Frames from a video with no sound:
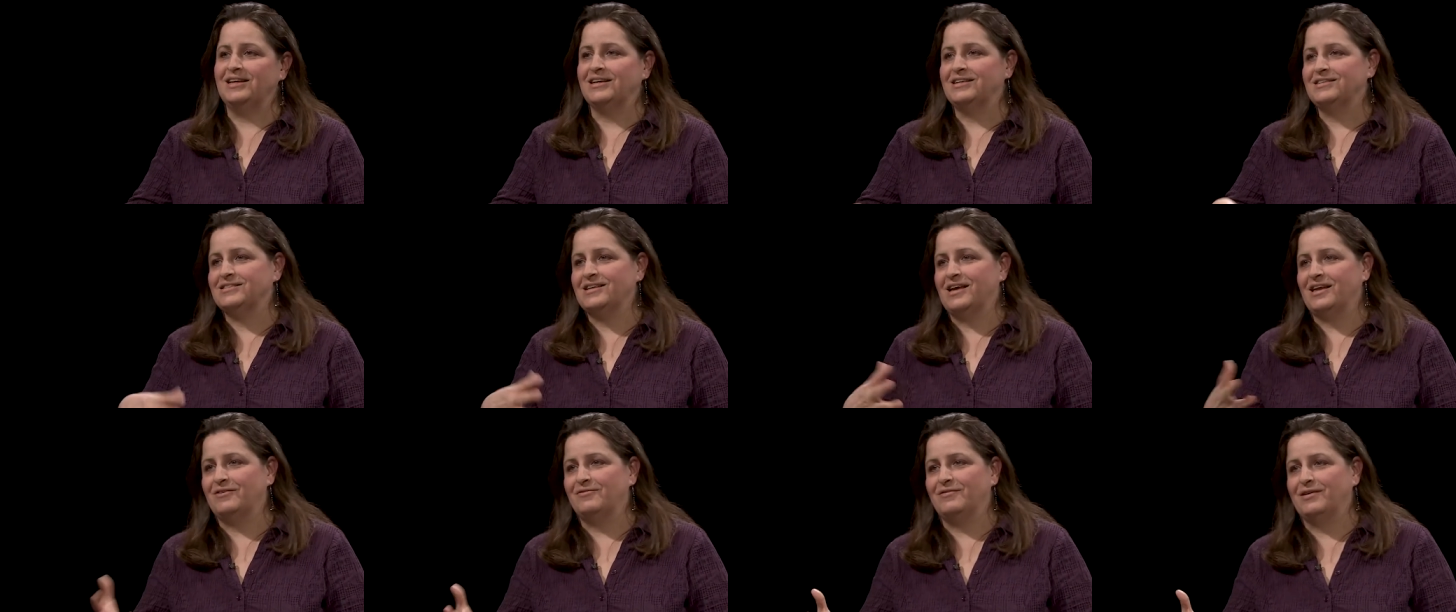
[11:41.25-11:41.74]

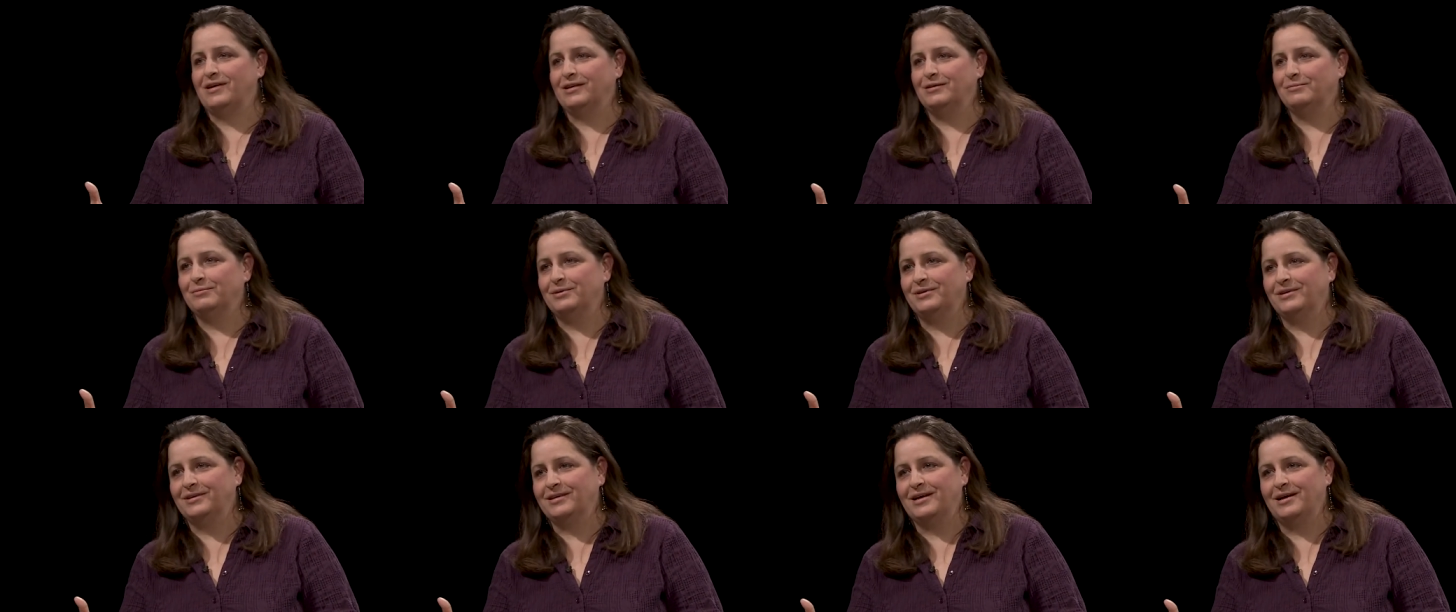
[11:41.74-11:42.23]
Nick's not
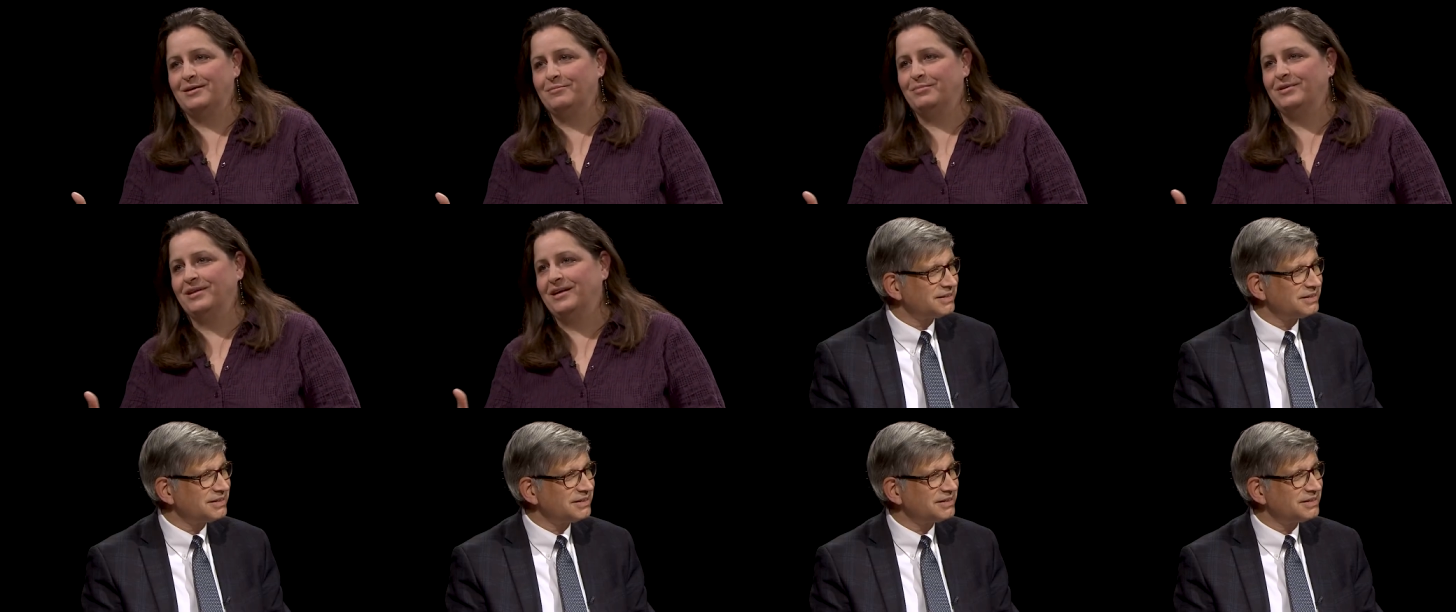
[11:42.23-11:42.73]
available to come
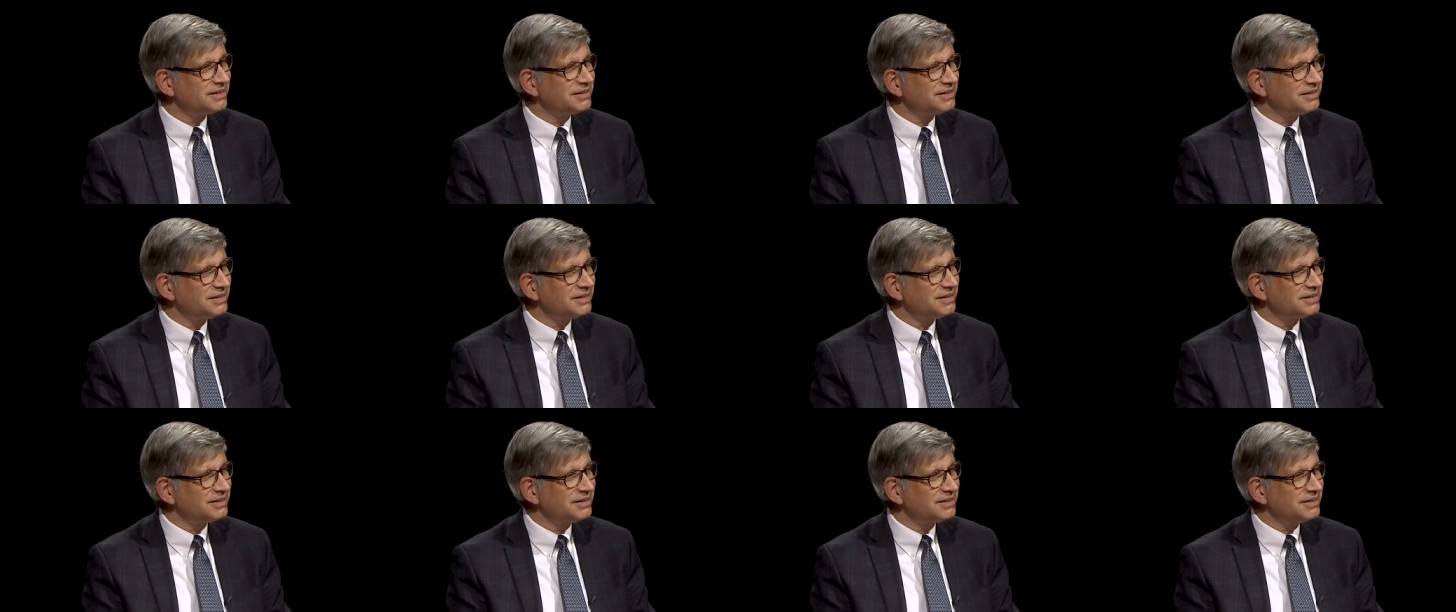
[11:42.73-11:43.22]
play his
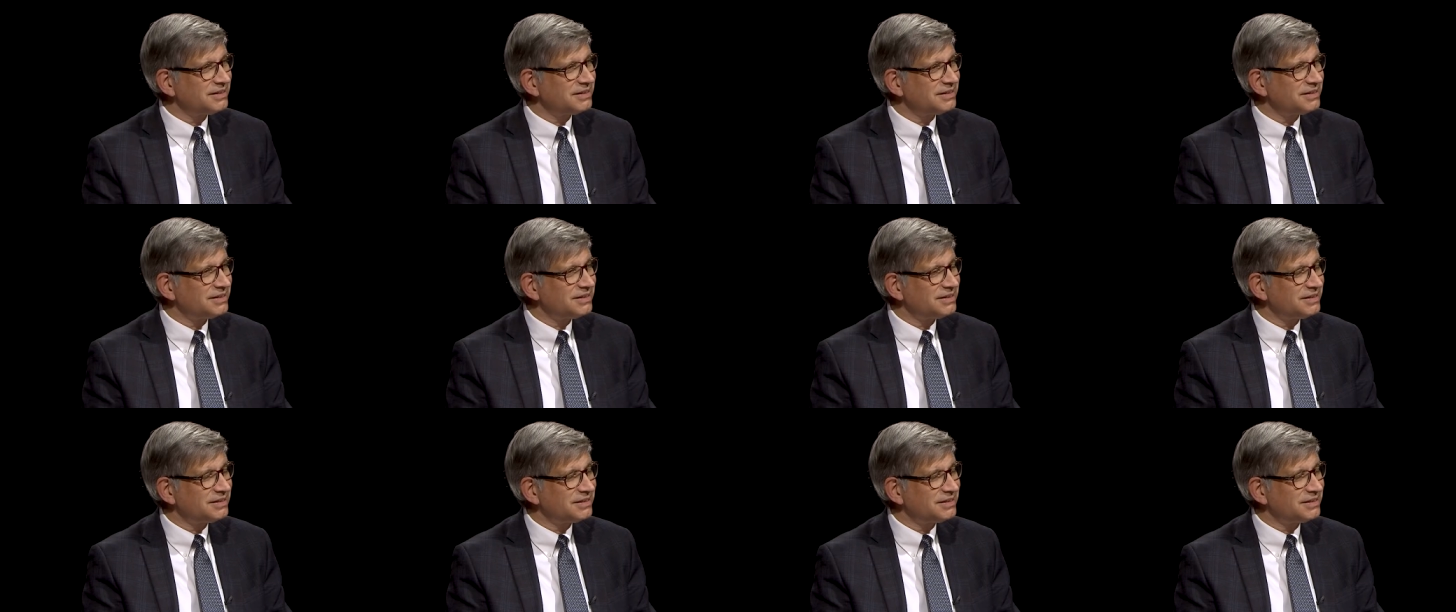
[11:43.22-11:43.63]
trumpet. So,